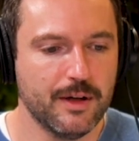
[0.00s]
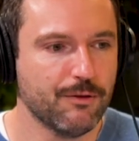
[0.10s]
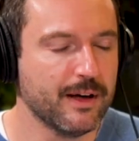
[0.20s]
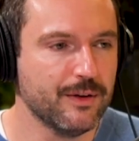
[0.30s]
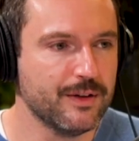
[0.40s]

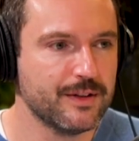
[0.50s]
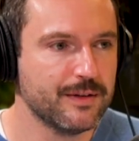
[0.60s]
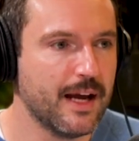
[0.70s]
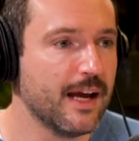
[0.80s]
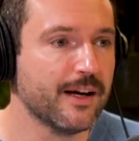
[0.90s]
around
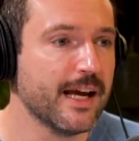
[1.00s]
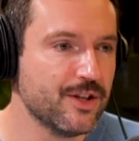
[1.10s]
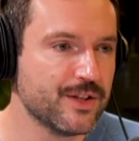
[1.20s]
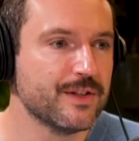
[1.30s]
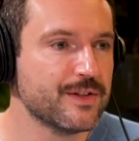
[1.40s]
AI
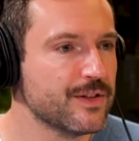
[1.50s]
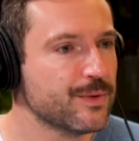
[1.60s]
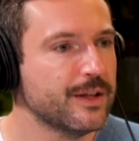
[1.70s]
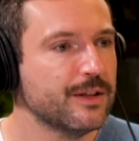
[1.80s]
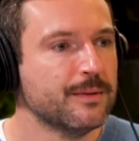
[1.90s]
agents as
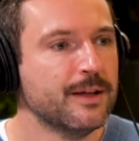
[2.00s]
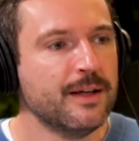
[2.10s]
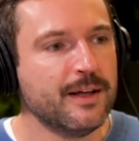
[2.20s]
well.